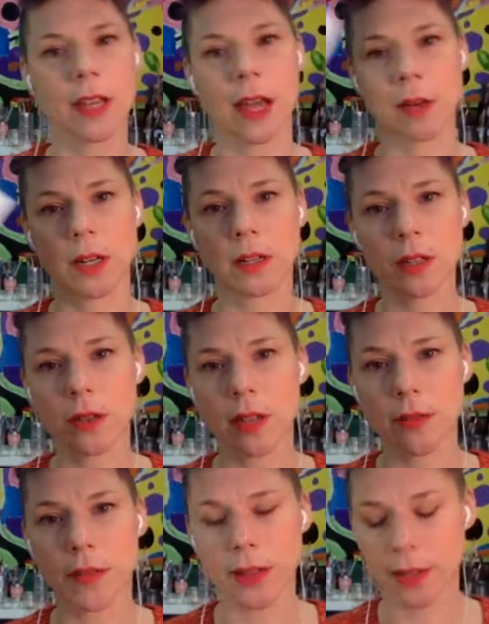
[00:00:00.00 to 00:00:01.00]
I'm gonna glue
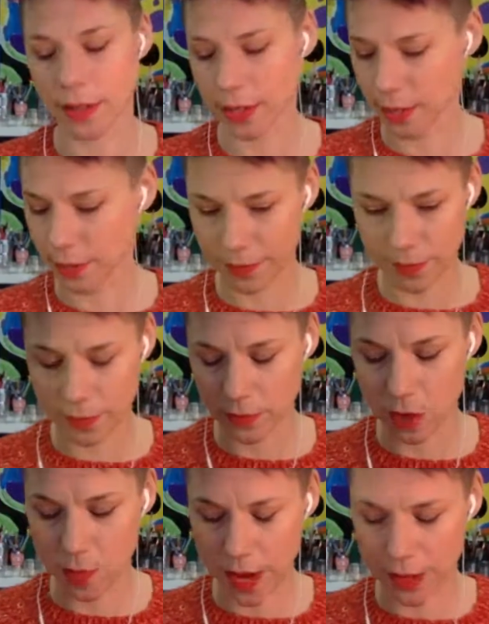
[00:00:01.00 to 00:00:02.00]
stuff onto this,
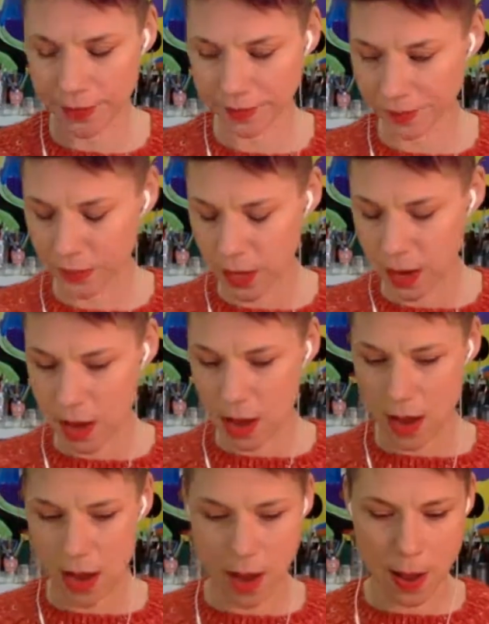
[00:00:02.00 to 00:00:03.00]
don't matter.
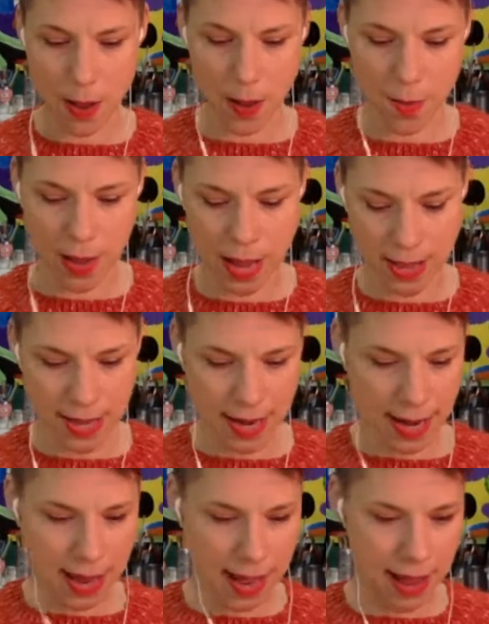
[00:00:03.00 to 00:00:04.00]
Um, and then
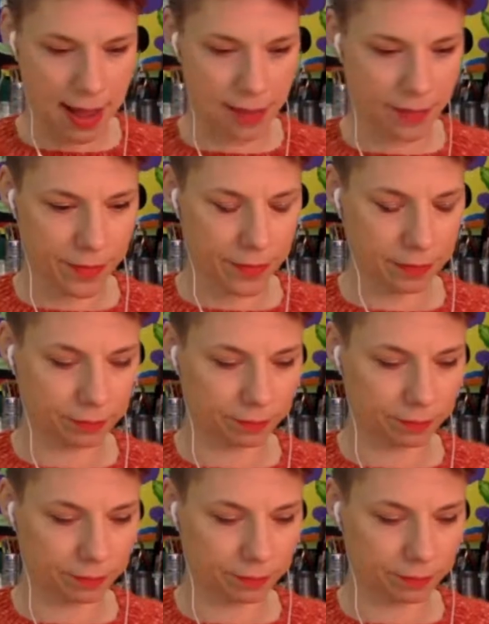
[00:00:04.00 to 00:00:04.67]
I have,